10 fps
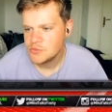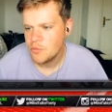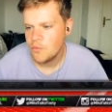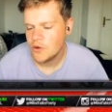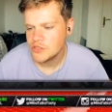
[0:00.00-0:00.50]

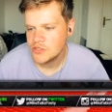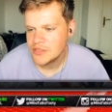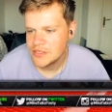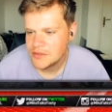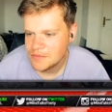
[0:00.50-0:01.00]
What do you
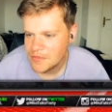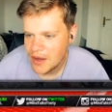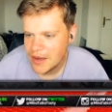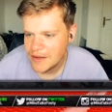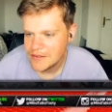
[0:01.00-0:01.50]
think
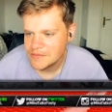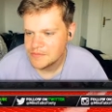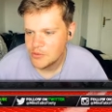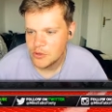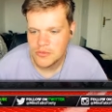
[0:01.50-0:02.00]

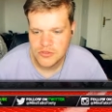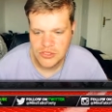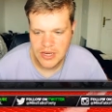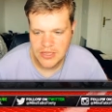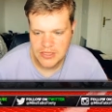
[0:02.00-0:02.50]
Bournemouth's
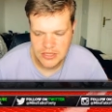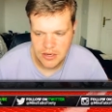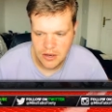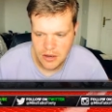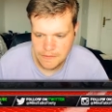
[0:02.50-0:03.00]
chances
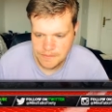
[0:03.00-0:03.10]
are?